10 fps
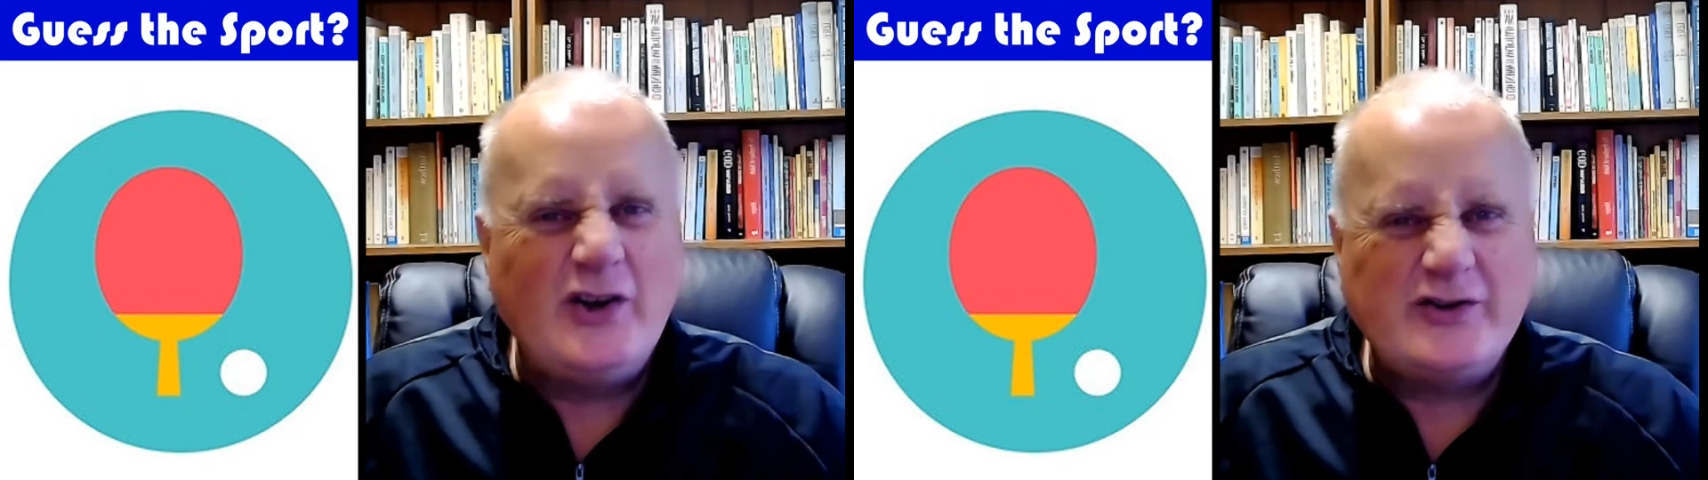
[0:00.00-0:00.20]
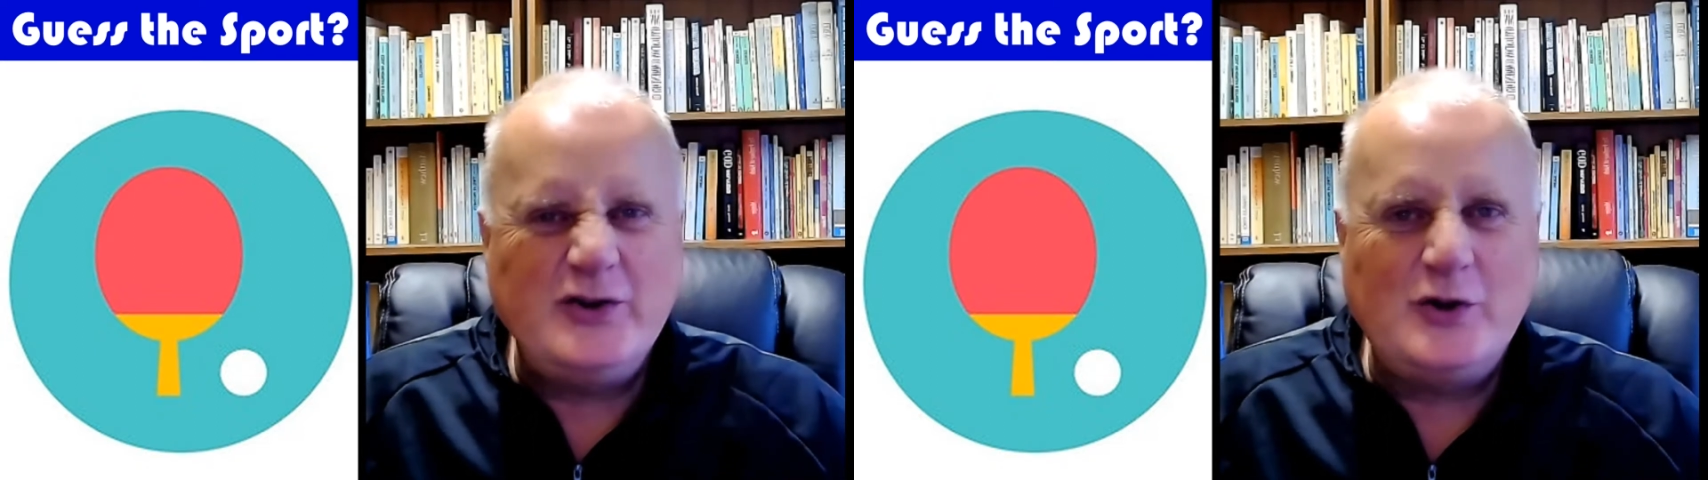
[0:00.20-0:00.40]

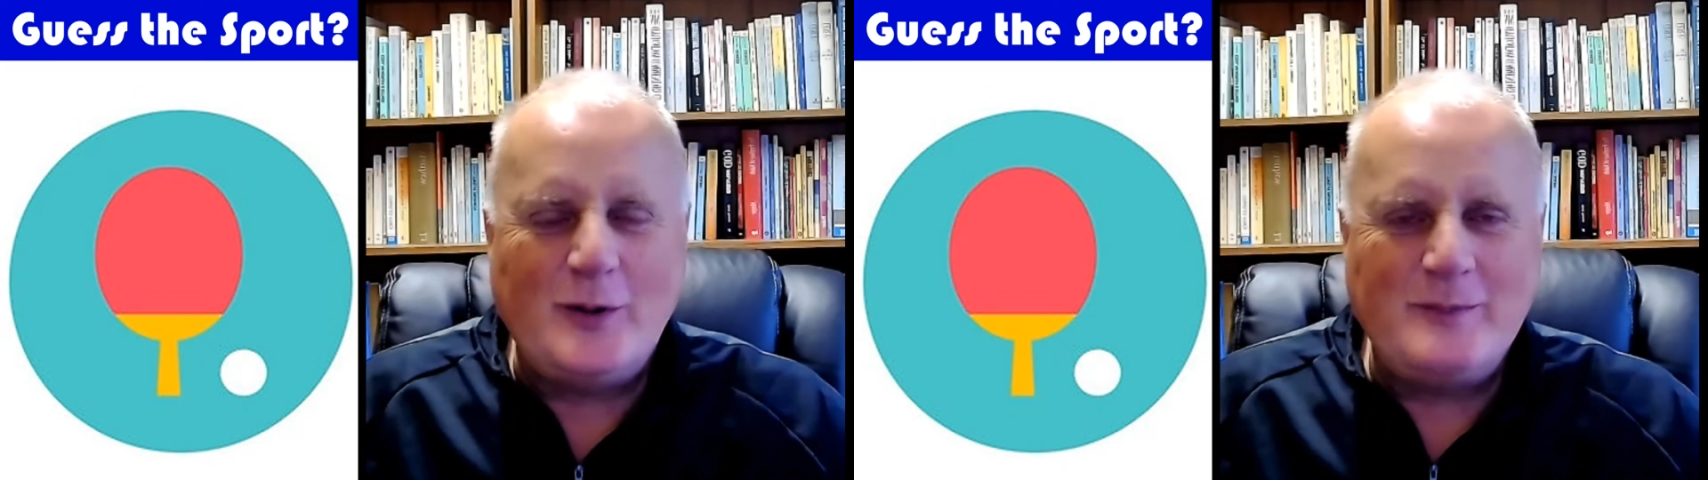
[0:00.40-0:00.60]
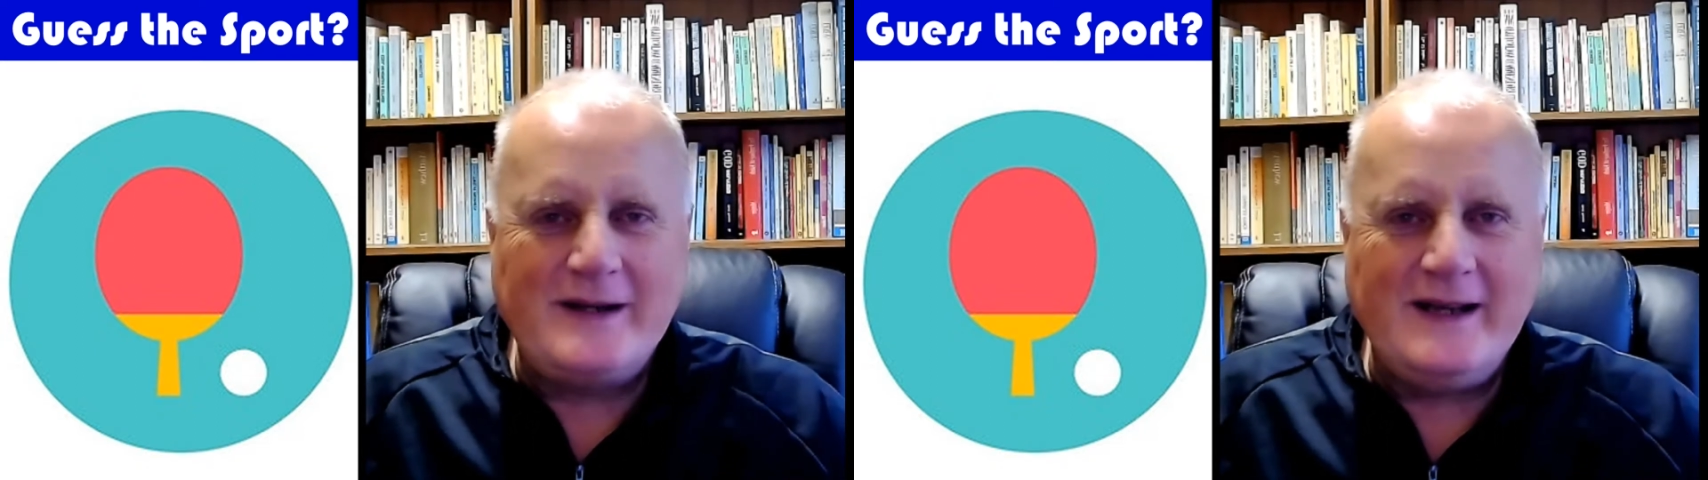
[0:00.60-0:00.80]
too
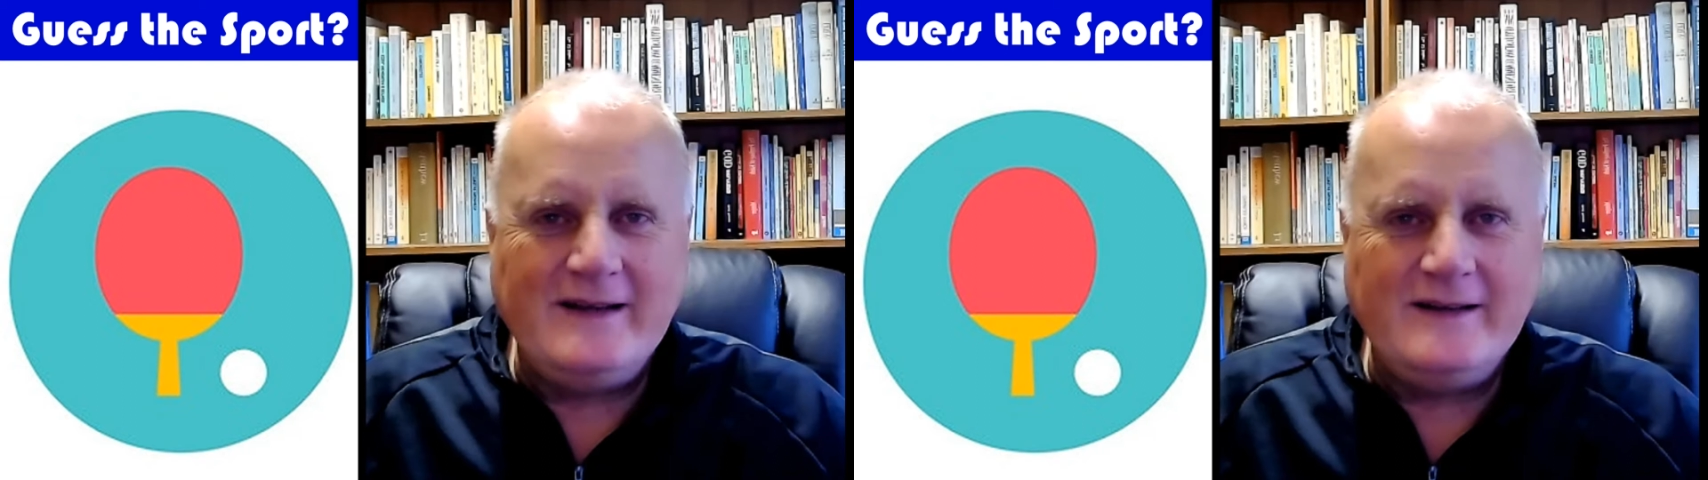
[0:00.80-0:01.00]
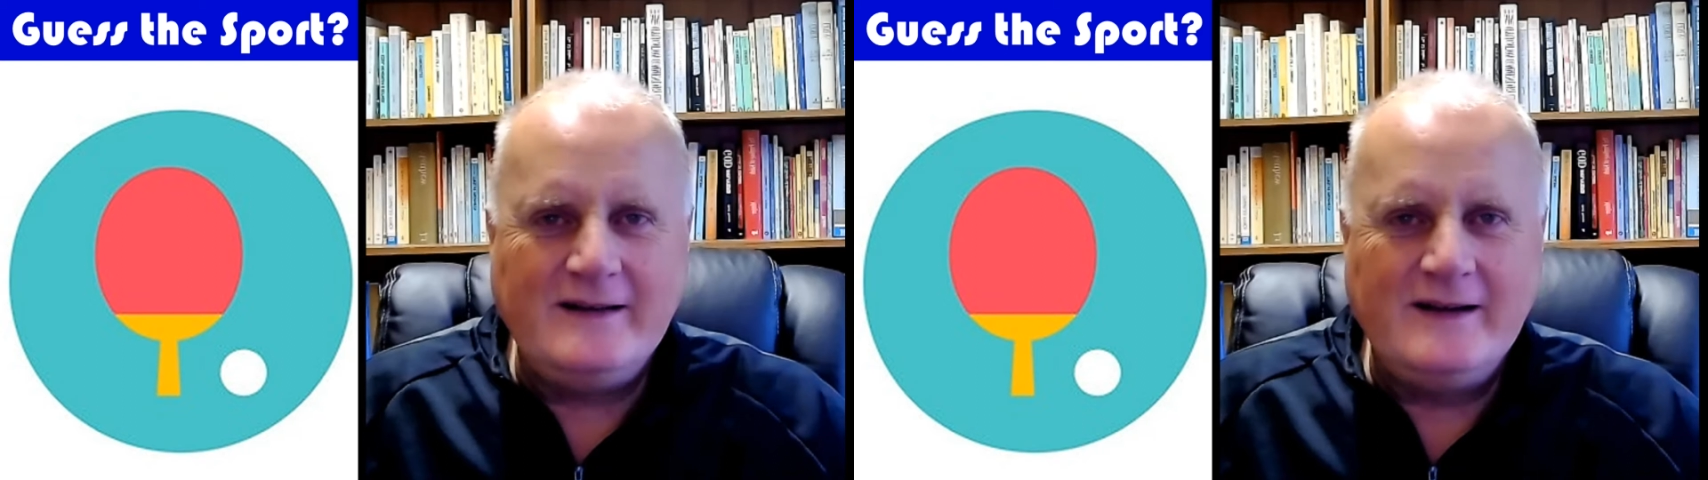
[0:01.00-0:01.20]
complicated.